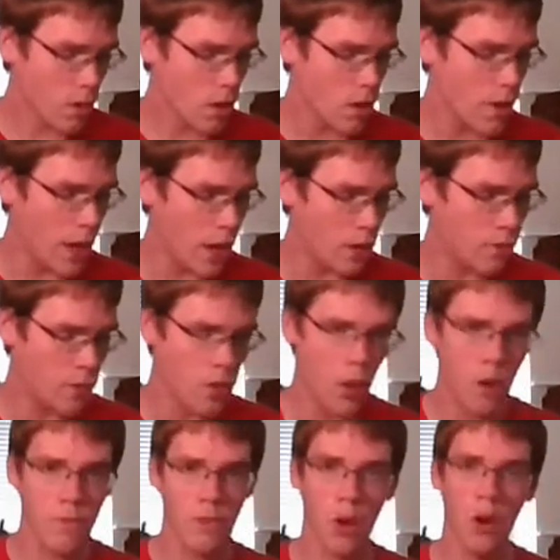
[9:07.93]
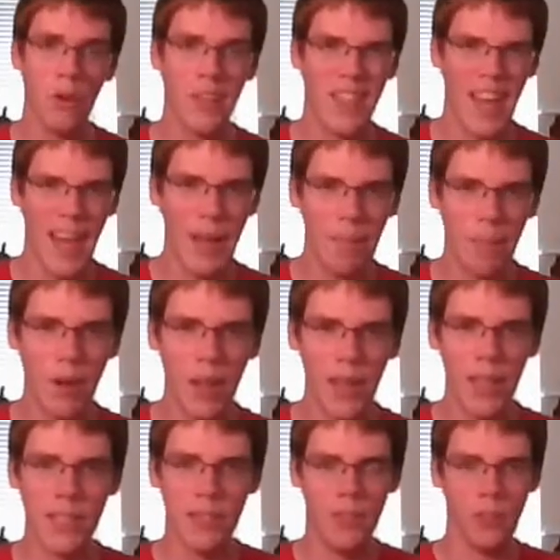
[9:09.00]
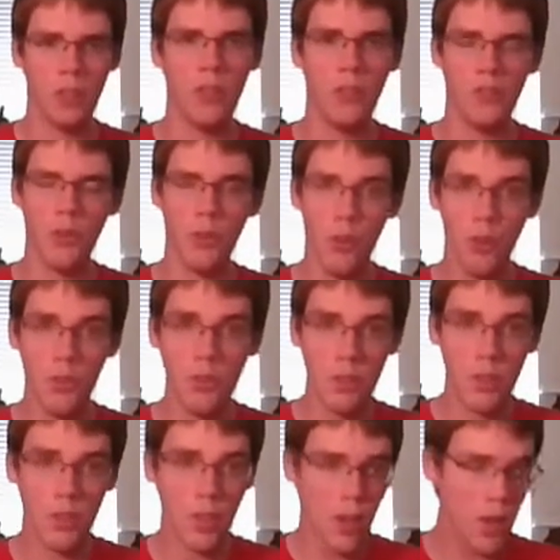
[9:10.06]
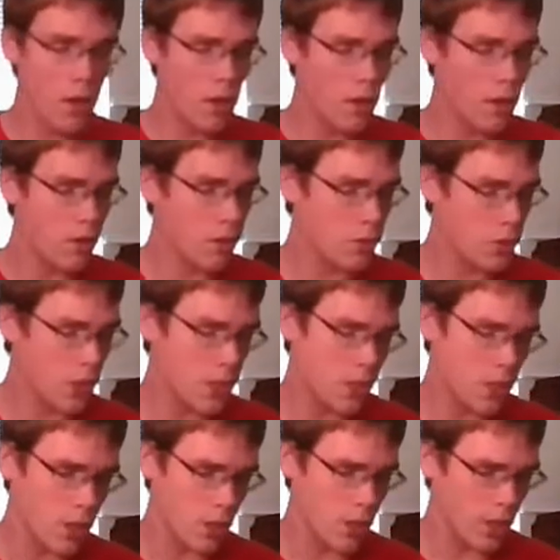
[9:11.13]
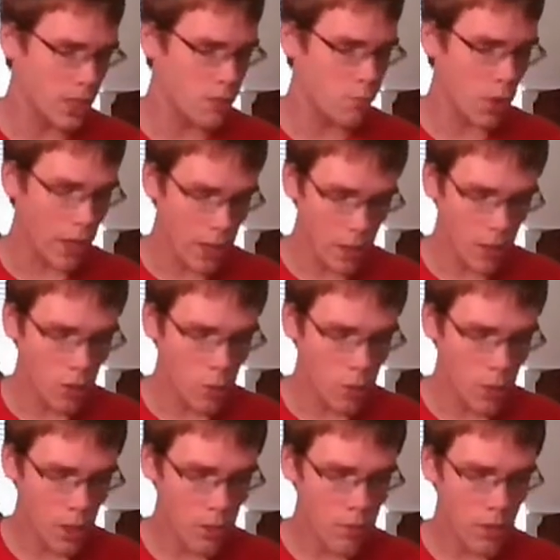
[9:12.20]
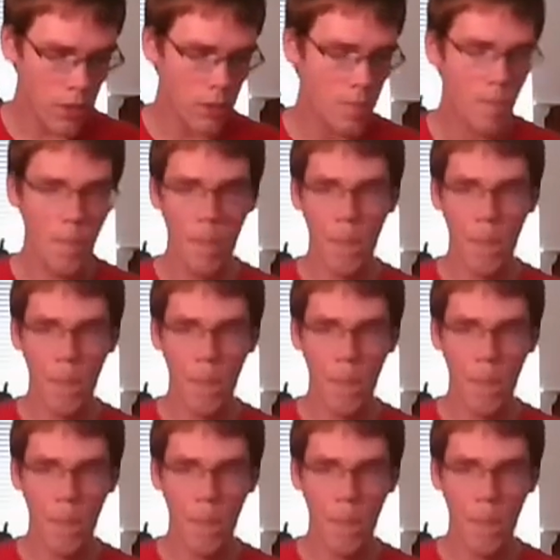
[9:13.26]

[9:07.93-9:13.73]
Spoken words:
Now, for the overall gameplay, as in the controls, just to explain a little bit of it,